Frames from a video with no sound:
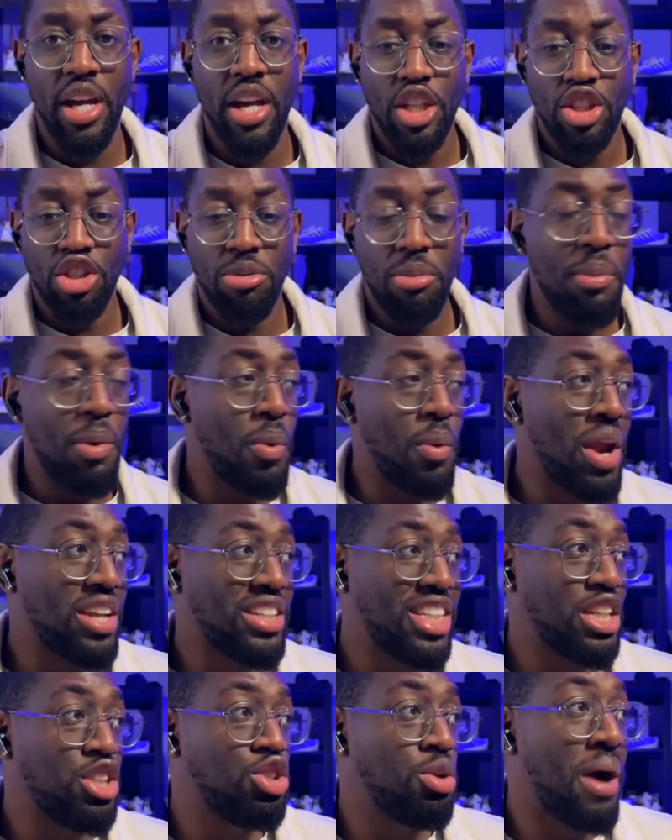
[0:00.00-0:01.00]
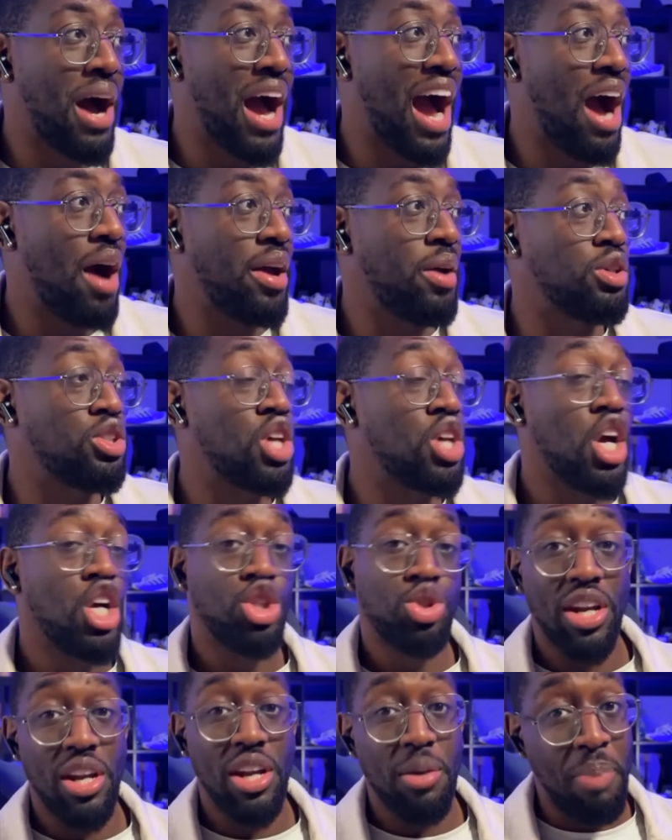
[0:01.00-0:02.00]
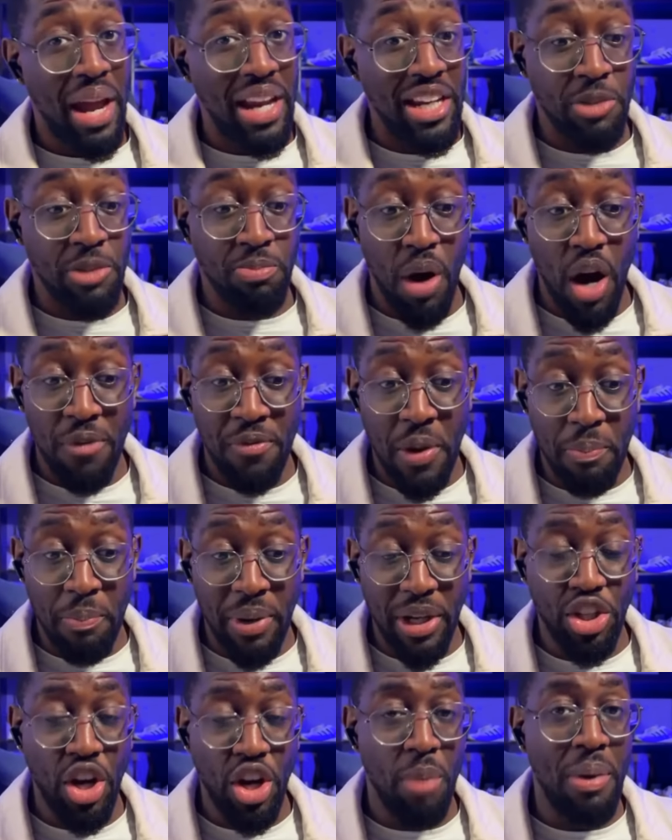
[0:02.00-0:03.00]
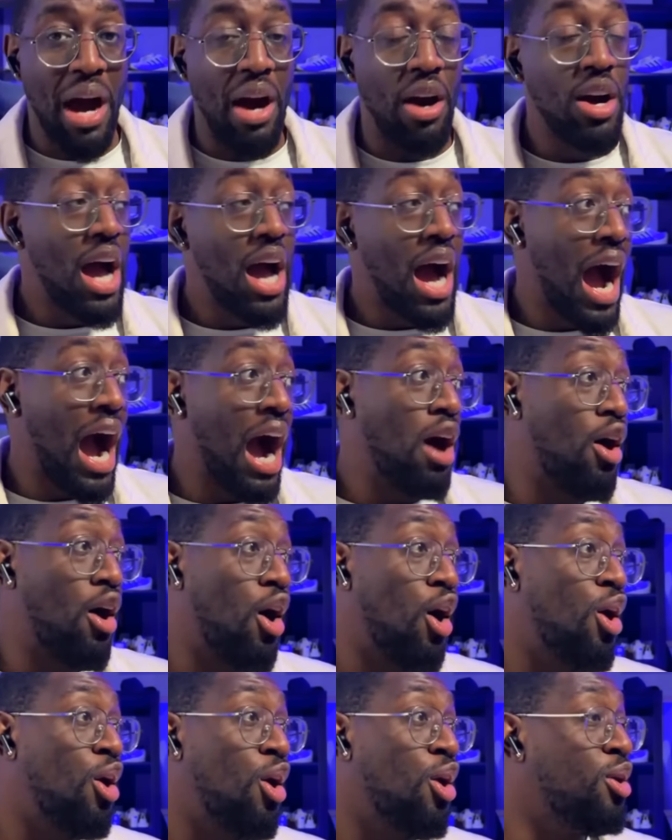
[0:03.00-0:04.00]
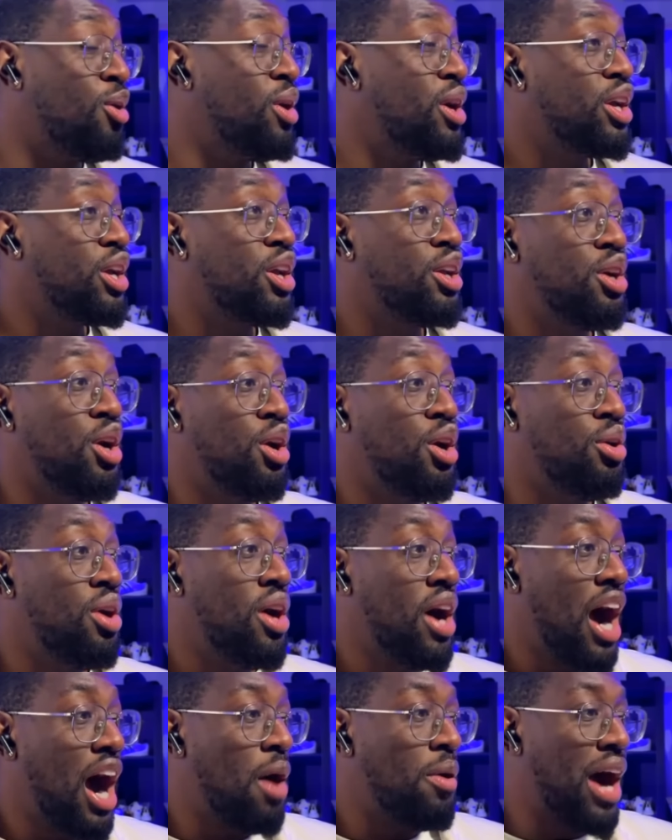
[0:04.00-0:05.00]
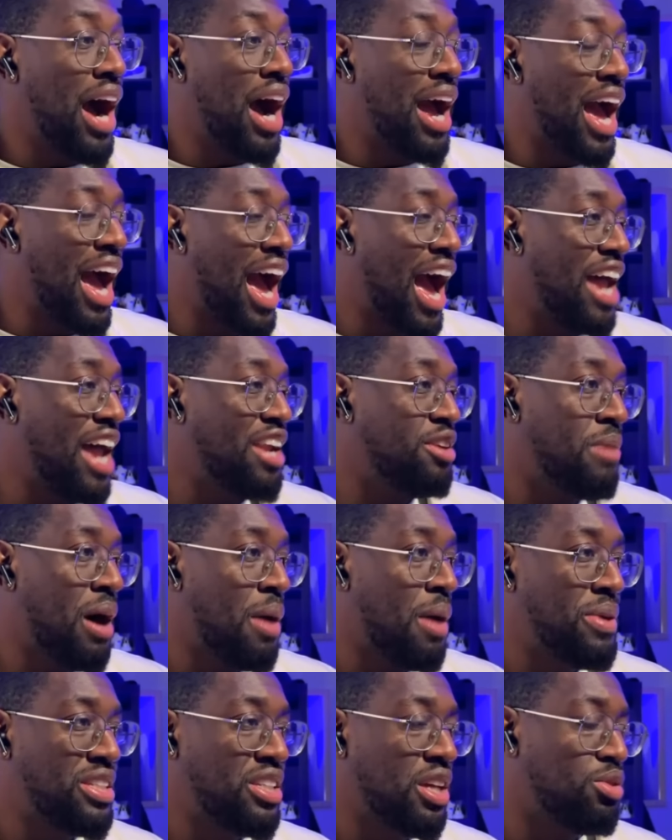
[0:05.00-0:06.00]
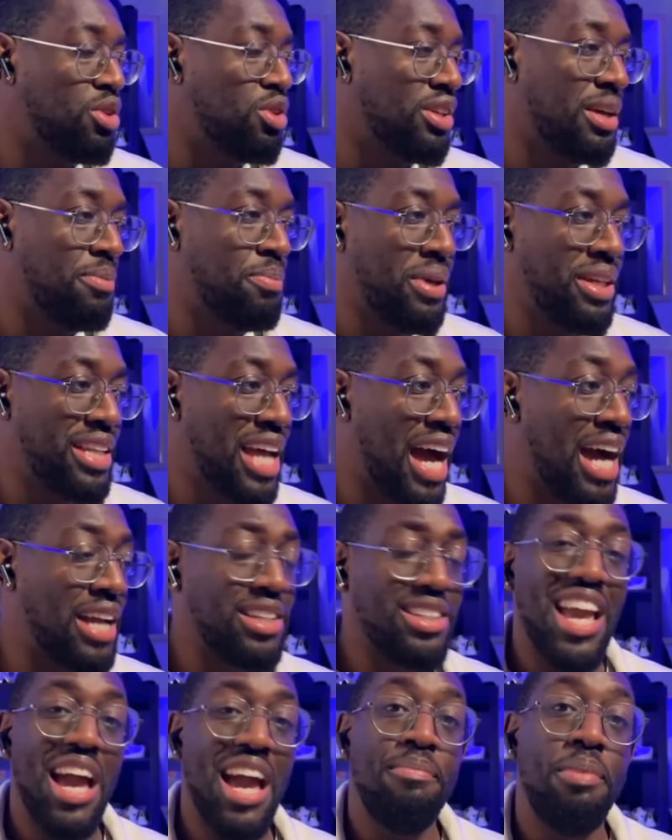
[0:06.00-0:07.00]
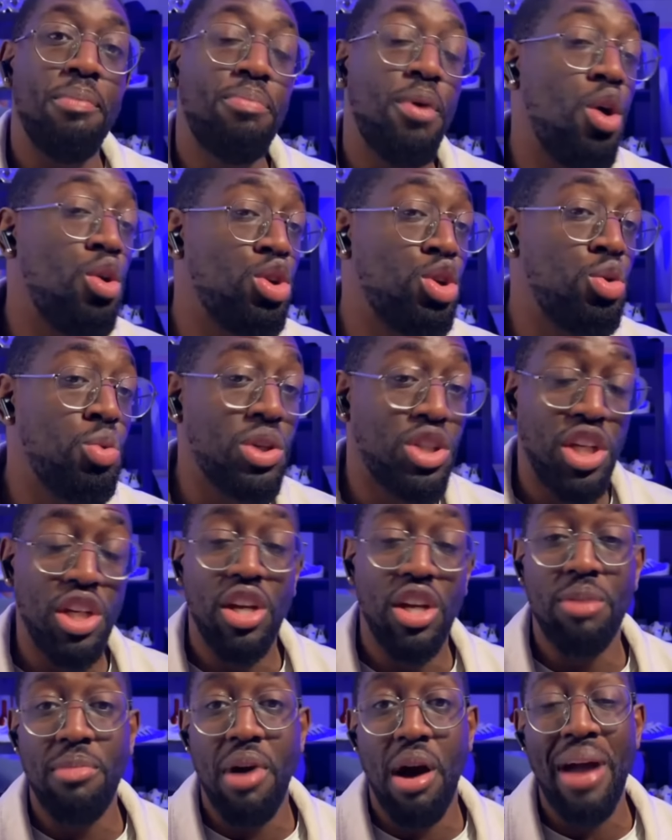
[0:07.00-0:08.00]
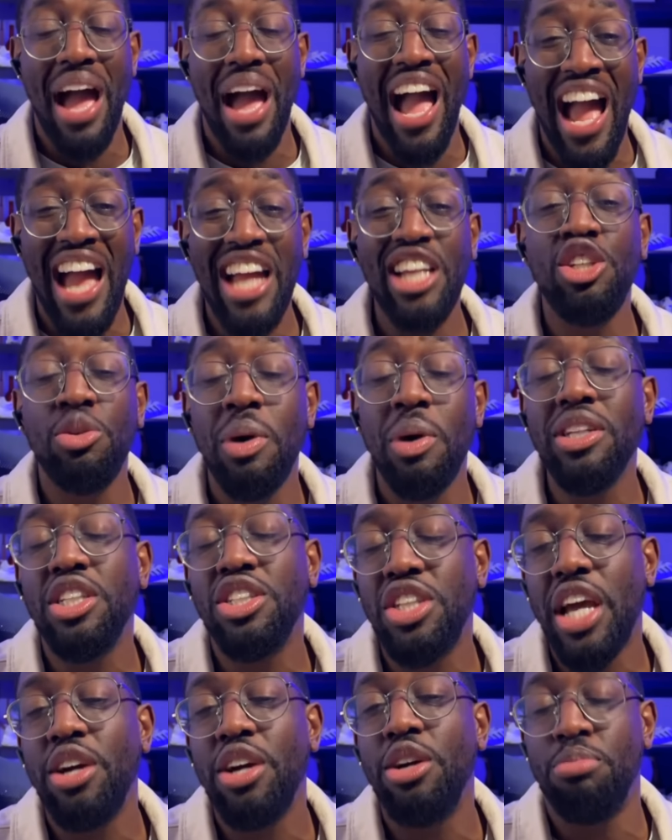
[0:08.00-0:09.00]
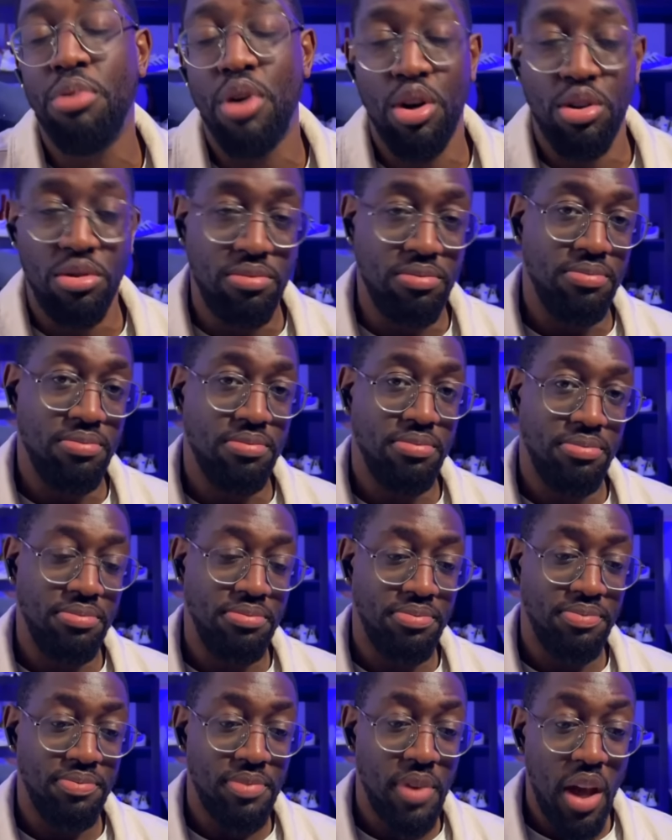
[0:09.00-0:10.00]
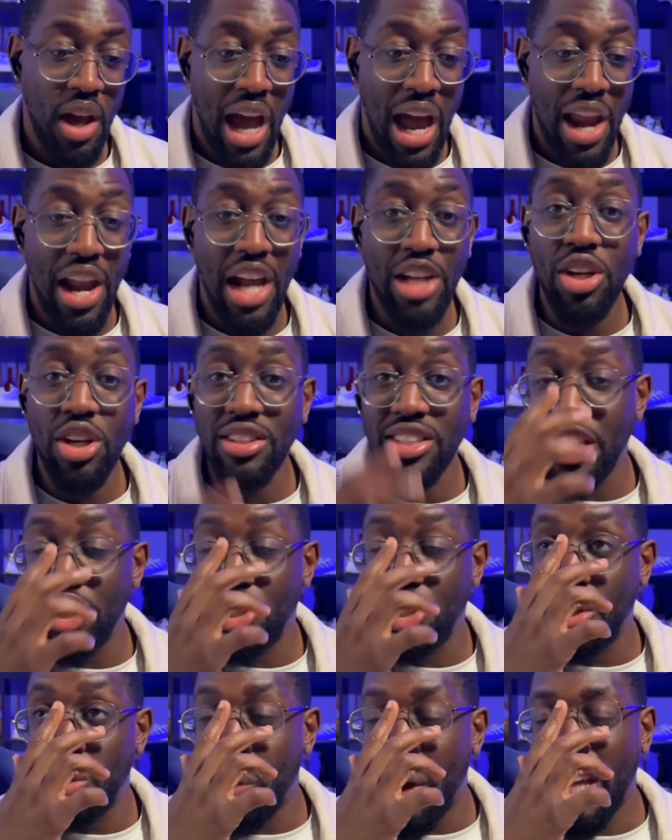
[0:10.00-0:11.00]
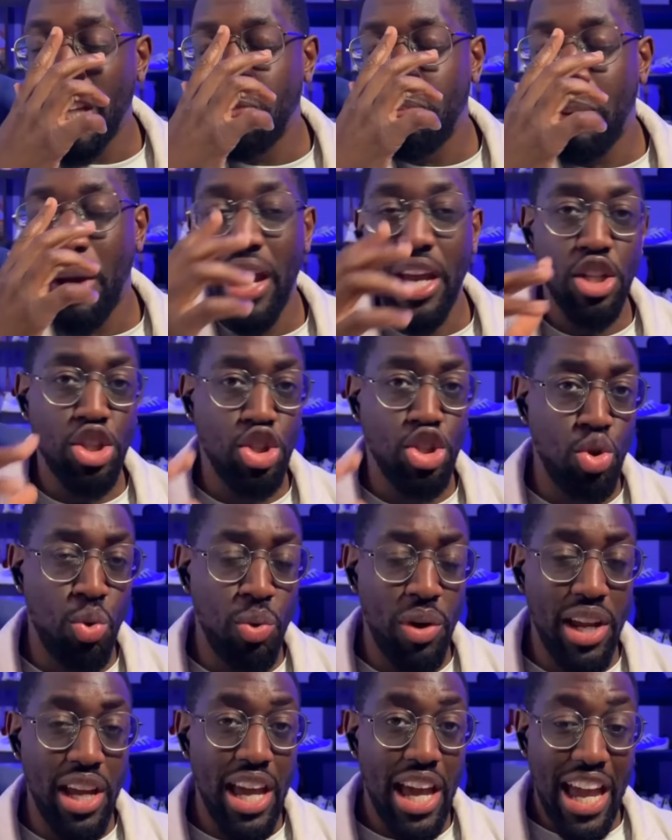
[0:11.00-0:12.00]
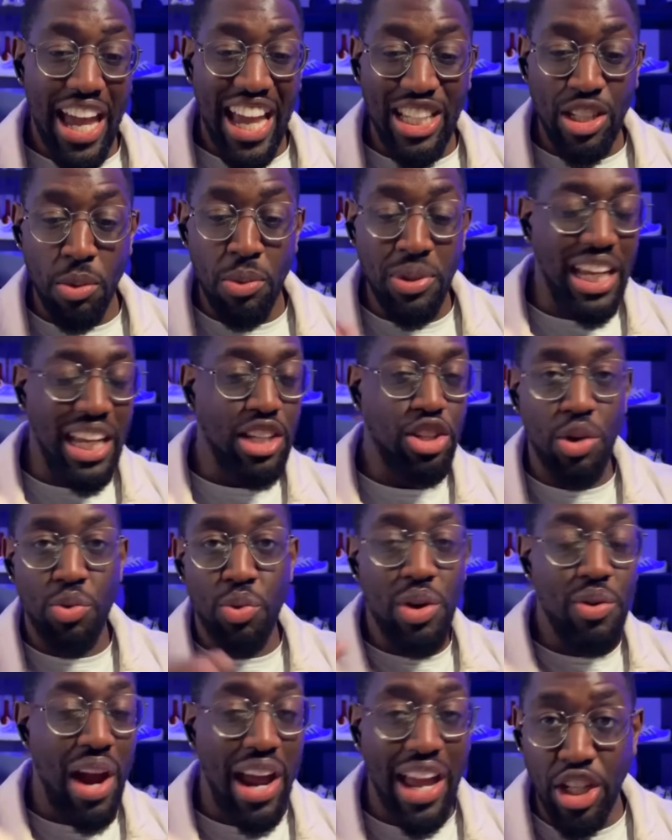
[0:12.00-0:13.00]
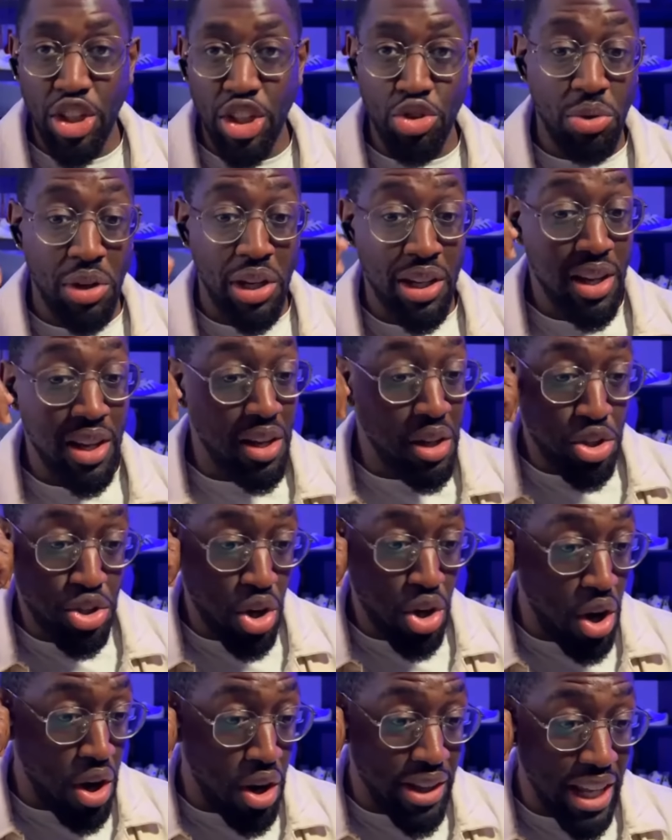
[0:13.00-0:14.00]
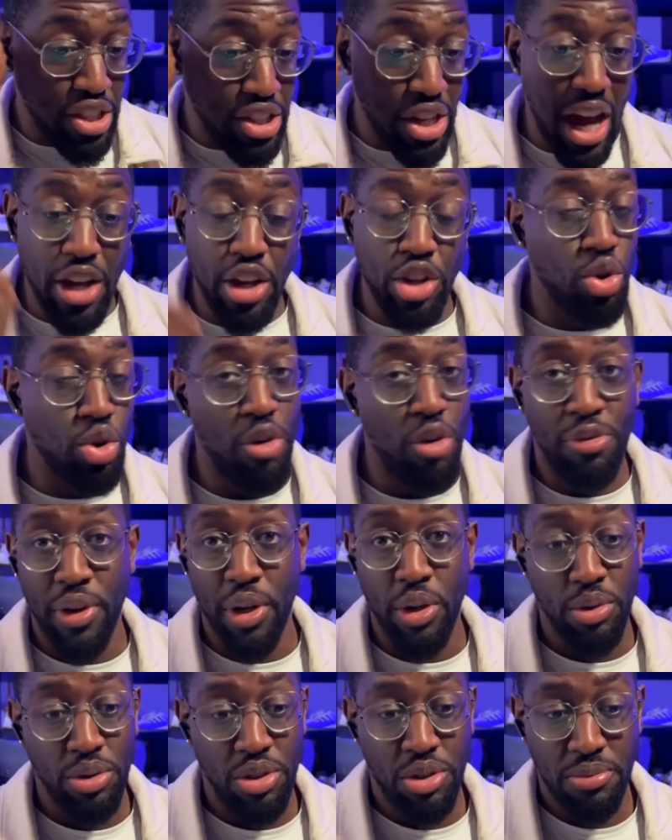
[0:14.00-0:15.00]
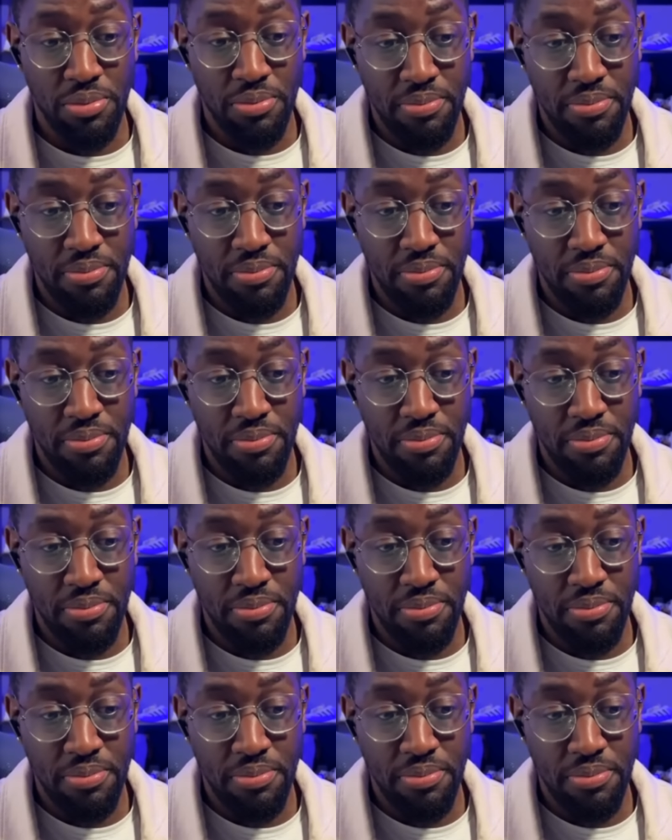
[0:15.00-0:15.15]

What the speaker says: So remember when I seen you about how he was trying to paint this perfect picture about how, oh, you know, I handled my business, I'm not a deadbeat dad. Yeah, but bro, you were cheating on the mom and you went to jail, bro. And that's what I was saying to you. The way he's painting a story is almost like he's trying to rewrite history. Sir, that's not how your daughter feels.